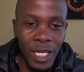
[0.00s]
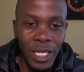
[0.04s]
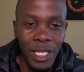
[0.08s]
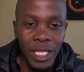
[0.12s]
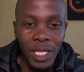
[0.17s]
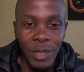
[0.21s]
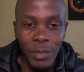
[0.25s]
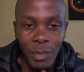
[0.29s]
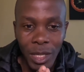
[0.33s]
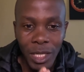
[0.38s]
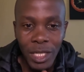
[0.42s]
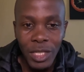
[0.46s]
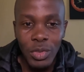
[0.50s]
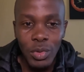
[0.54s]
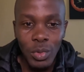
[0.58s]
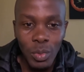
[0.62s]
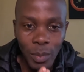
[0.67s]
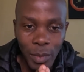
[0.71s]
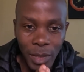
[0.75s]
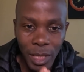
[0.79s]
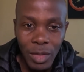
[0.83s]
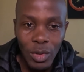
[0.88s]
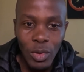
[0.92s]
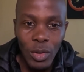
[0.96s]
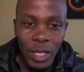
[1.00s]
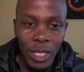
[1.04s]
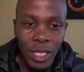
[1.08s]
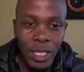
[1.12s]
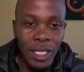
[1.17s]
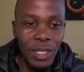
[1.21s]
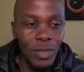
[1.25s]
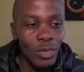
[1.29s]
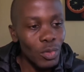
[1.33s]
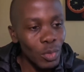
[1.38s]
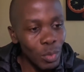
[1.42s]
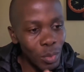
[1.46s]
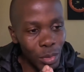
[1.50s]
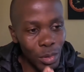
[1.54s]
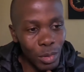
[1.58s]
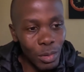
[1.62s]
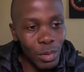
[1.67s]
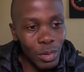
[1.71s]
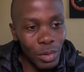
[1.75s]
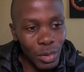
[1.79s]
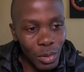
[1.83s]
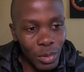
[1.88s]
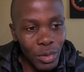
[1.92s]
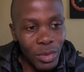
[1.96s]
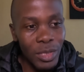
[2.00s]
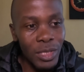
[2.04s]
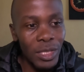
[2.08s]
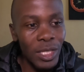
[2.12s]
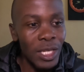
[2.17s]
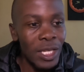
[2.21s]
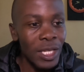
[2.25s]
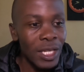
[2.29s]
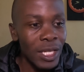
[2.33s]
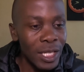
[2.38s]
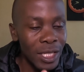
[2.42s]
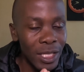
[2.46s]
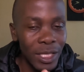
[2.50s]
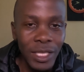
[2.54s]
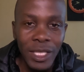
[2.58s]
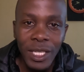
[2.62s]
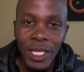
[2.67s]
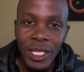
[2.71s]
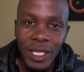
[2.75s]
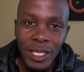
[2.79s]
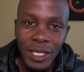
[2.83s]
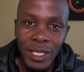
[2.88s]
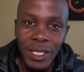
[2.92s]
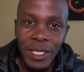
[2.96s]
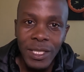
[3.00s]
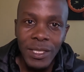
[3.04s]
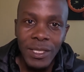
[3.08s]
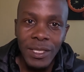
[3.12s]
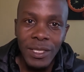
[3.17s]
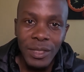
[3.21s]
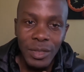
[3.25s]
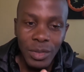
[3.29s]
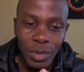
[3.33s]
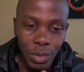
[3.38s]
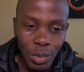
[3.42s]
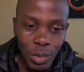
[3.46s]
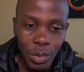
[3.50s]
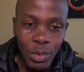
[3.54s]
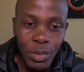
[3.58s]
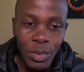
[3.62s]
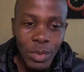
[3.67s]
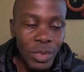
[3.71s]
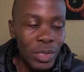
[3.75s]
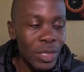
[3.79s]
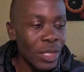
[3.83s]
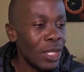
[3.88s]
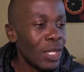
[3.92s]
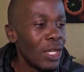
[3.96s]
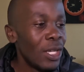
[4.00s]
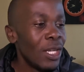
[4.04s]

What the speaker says: and the money should be allocated to build those JSS schools.